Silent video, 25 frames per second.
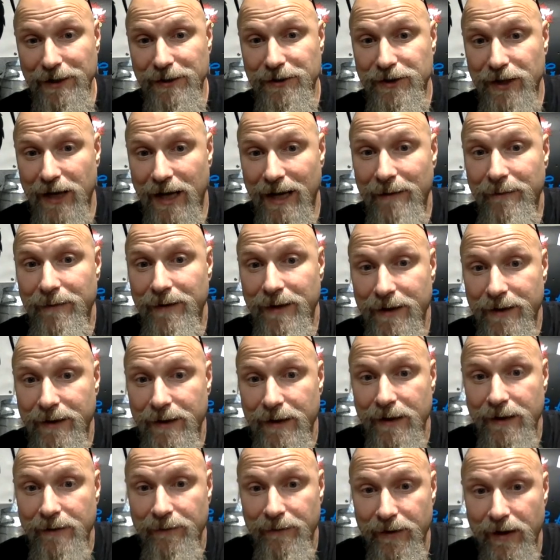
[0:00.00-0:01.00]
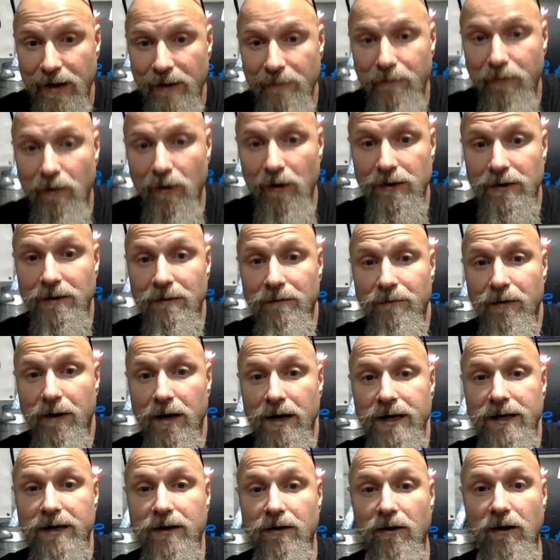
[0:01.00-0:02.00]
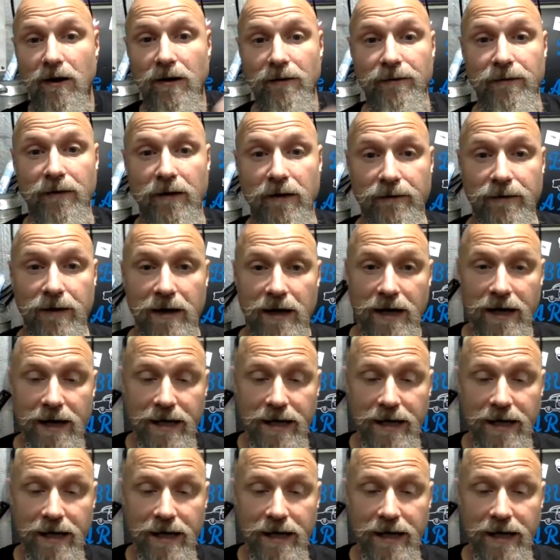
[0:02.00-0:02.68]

Jamie that I bought the bike off of,